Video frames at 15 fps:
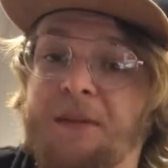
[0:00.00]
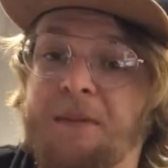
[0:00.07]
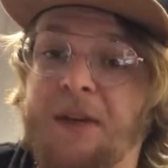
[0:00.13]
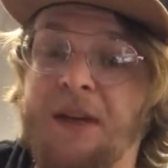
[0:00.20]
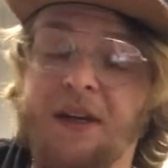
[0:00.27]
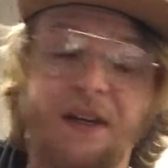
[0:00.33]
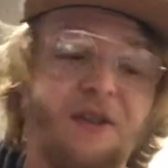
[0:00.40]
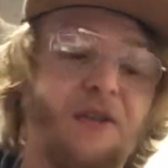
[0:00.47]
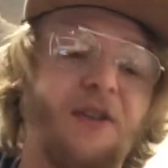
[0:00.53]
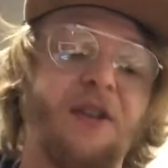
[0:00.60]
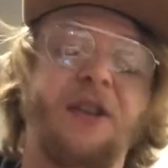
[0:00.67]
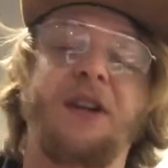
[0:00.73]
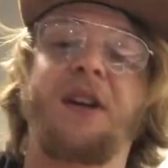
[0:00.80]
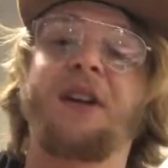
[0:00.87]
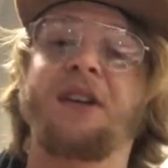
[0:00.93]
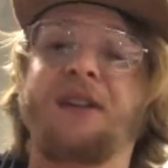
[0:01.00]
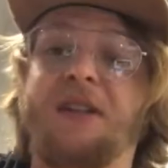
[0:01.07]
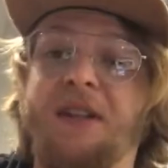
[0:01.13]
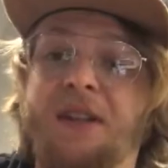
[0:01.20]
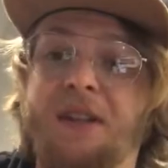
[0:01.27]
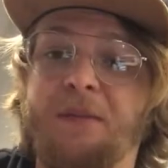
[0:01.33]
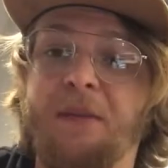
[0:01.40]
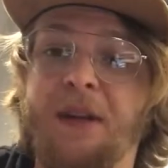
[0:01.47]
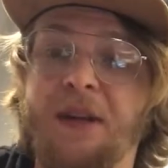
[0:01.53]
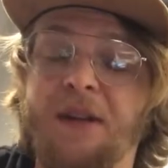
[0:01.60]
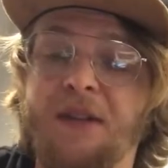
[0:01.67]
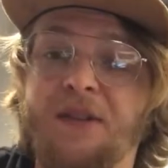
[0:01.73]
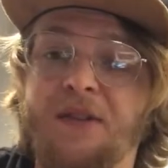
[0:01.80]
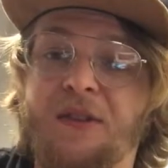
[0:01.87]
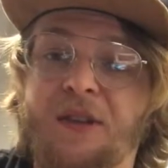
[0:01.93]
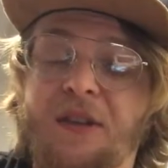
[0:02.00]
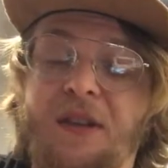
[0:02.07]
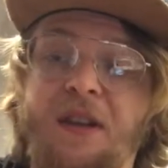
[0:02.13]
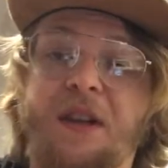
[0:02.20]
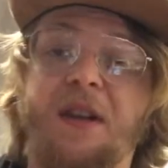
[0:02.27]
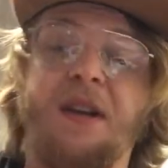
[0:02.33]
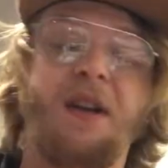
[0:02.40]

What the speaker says: major, D major,